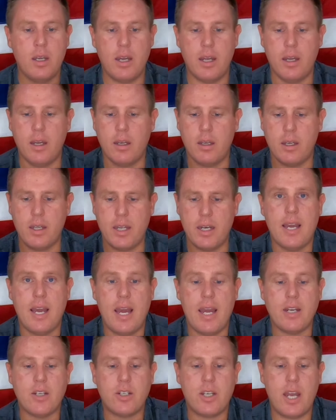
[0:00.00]

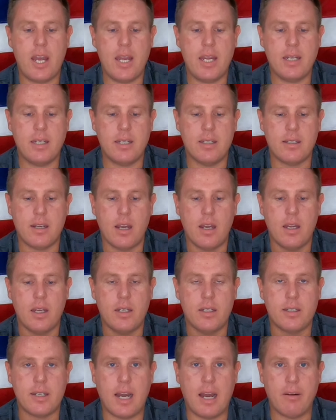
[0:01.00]
A HK
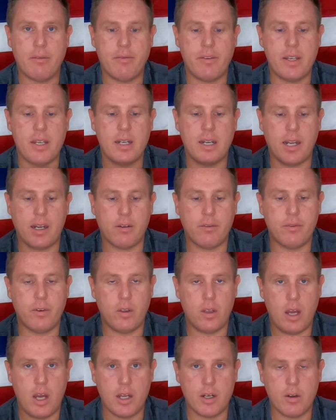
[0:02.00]
design top feed, like a
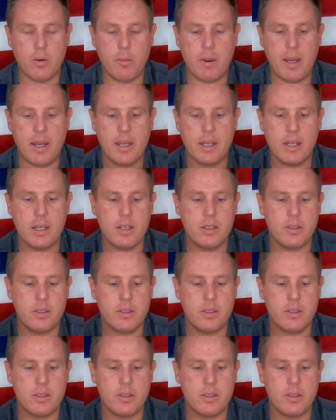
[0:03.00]
full auto mag.